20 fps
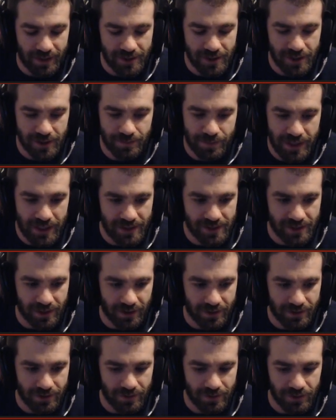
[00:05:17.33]
It just beats
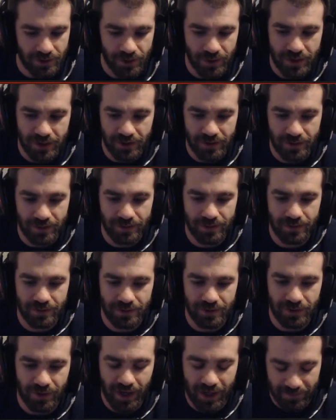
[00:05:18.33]
on you. You
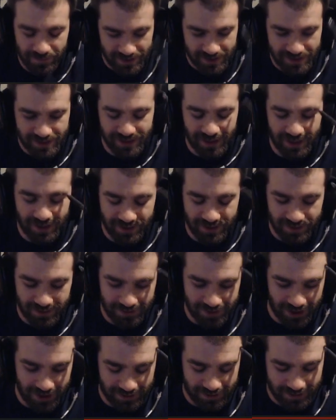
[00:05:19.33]
have this like
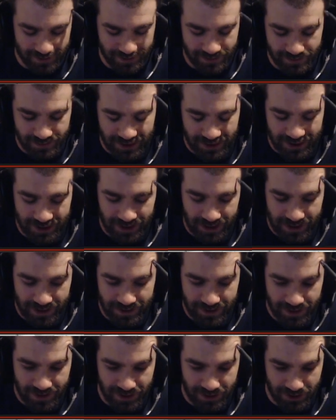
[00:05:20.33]

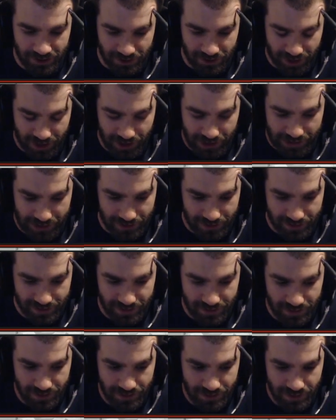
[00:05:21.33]
thing in your head
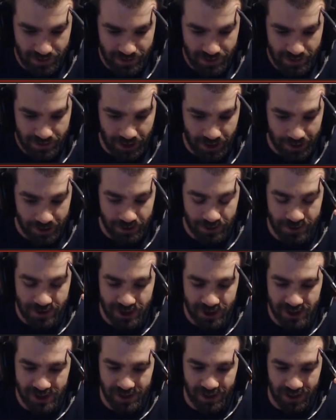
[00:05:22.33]
that you
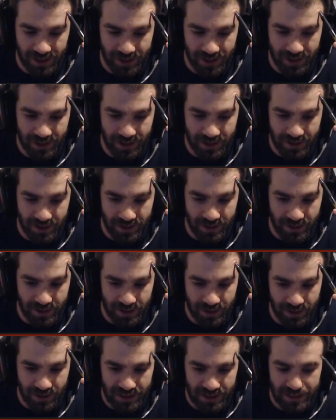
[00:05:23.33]
just like
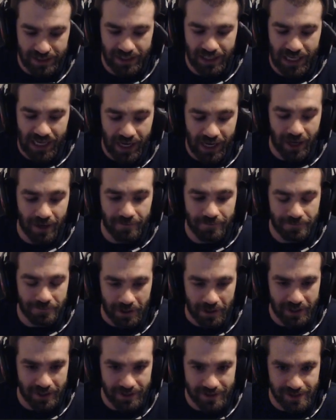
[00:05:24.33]
can't
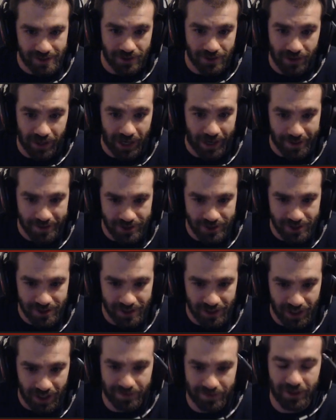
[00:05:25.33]
fucking
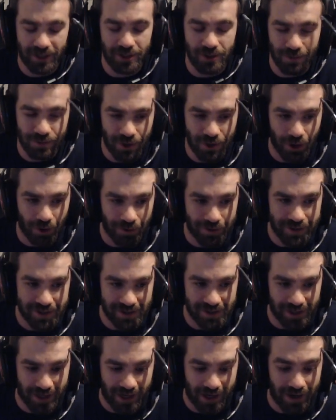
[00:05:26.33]
scratch, and like you know
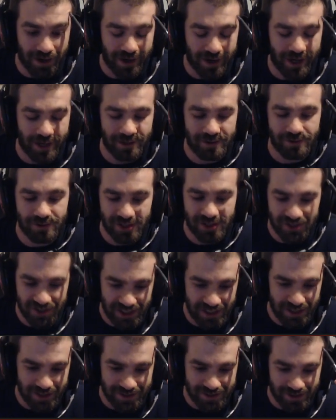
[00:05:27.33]
it's there and you
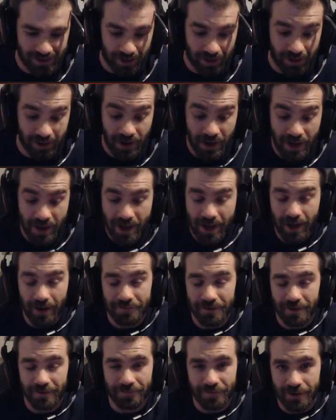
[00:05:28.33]
see it's there.
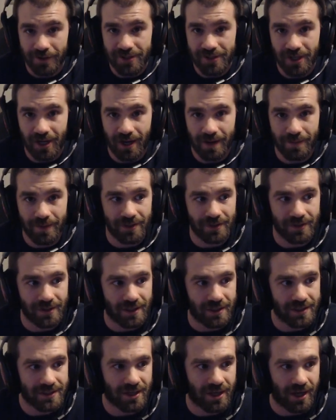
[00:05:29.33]
And for the first time in a
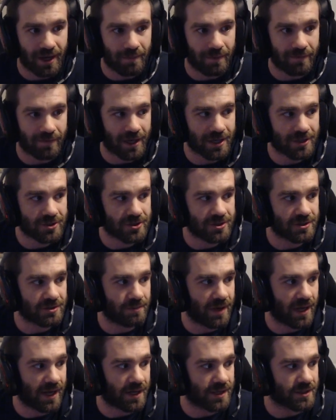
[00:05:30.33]
long time I've actually
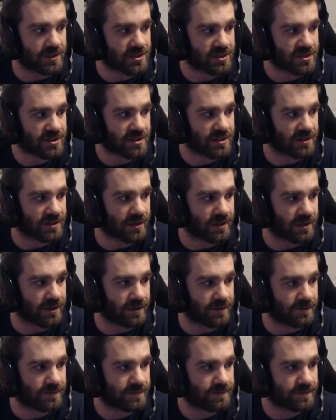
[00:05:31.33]
managed
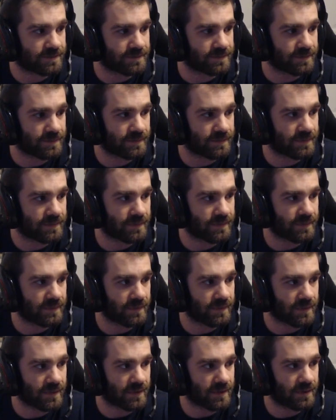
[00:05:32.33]
to
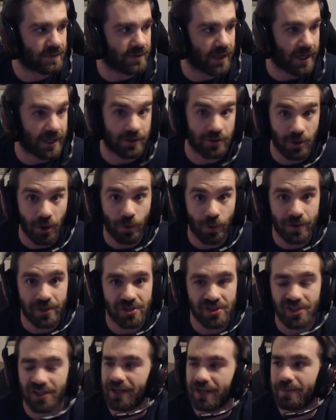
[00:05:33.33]
like
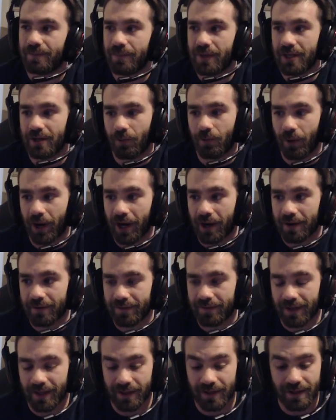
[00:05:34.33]
notice it and be aware
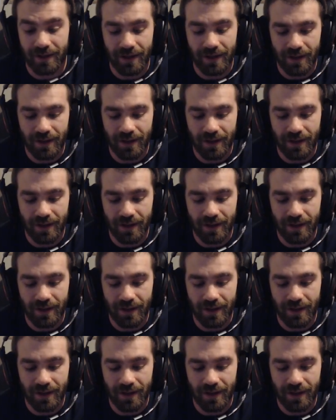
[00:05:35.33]
of it.